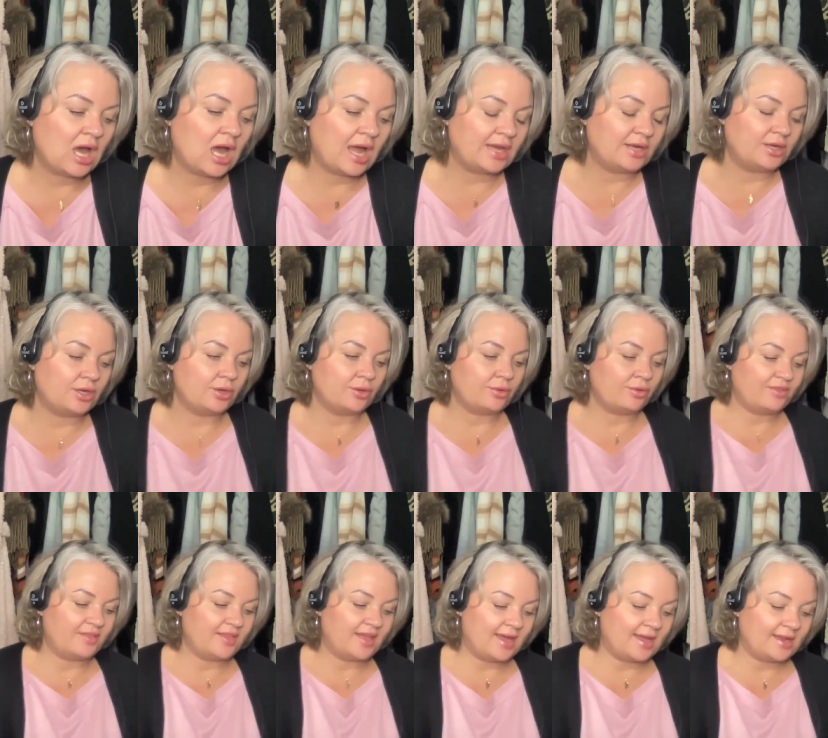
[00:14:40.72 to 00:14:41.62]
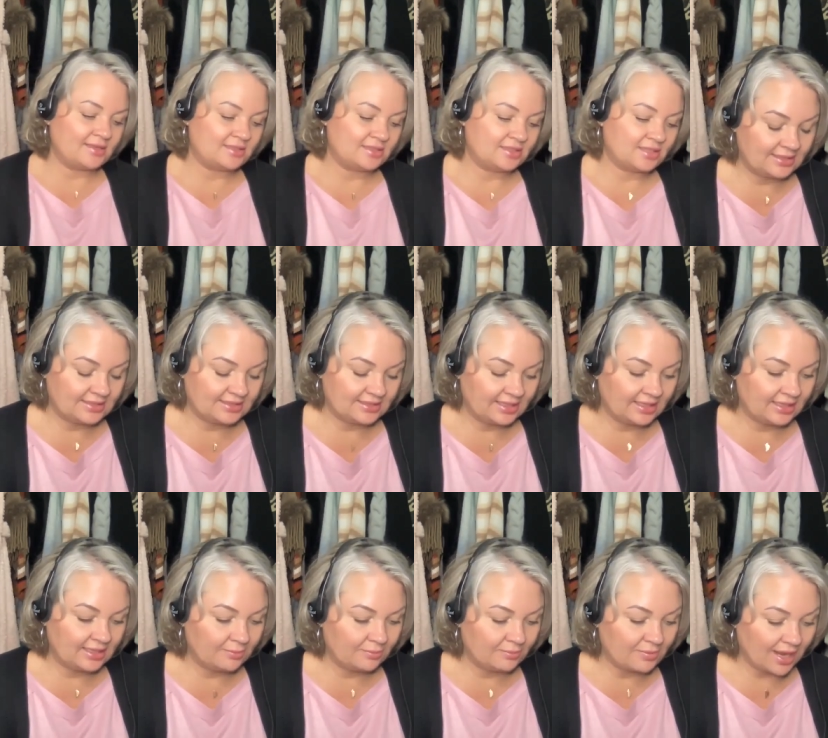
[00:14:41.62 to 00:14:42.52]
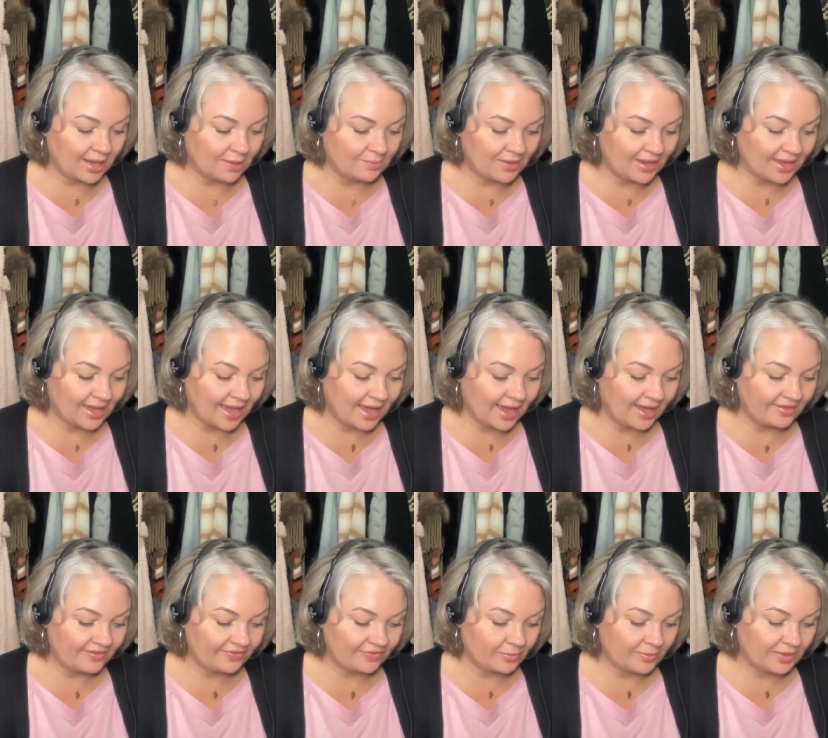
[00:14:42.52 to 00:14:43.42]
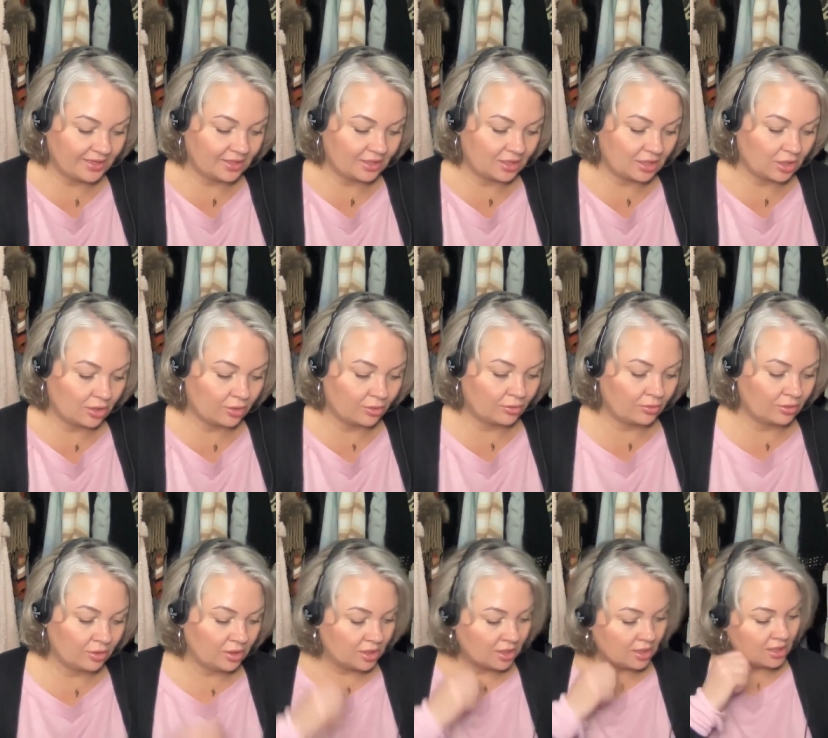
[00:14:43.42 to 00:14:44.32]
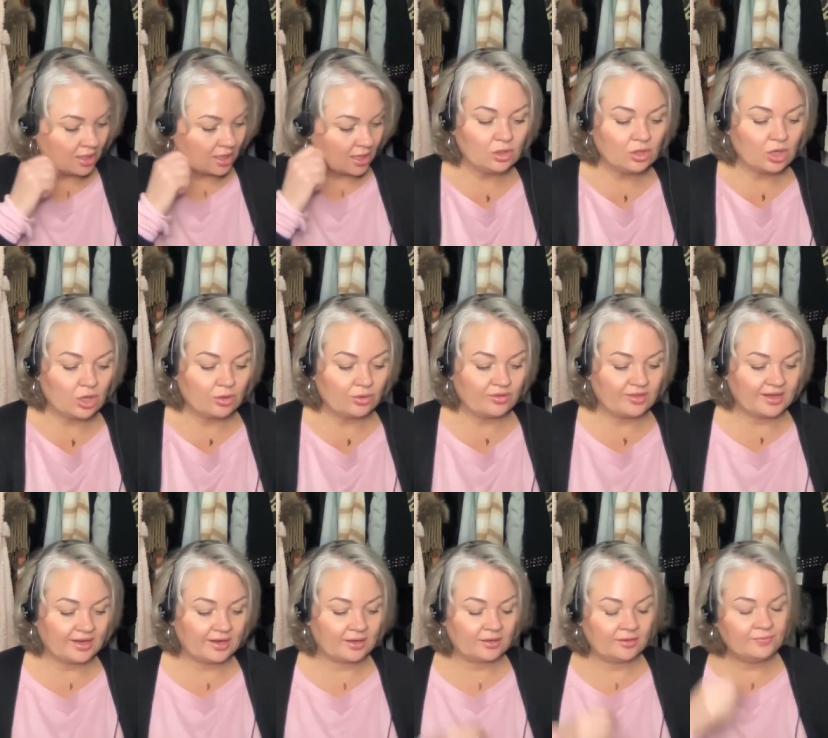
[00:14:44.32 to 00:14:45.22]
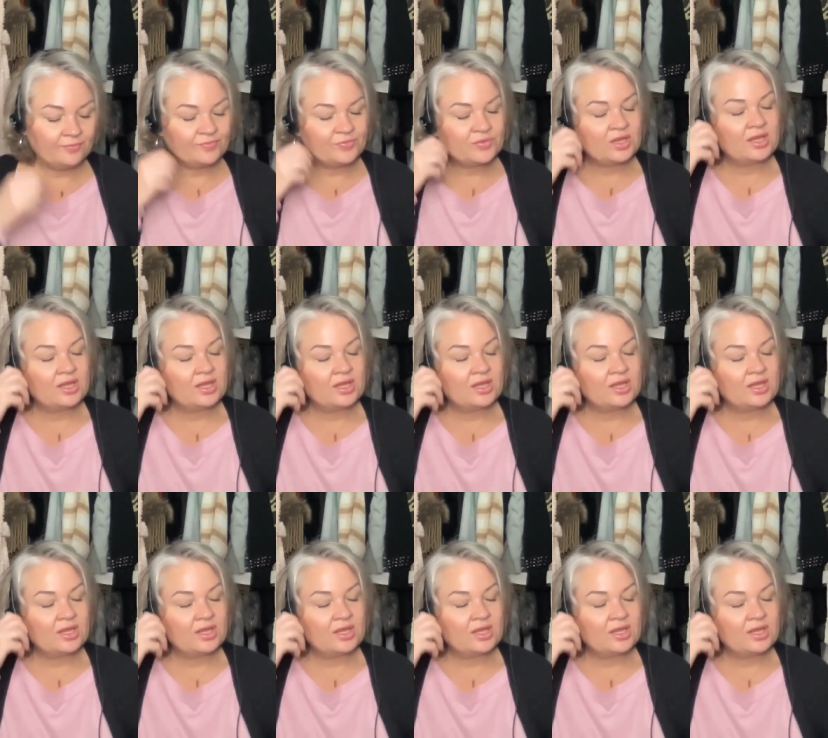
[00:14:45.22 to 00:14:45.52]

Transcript: I know that it's in my path for me to go there,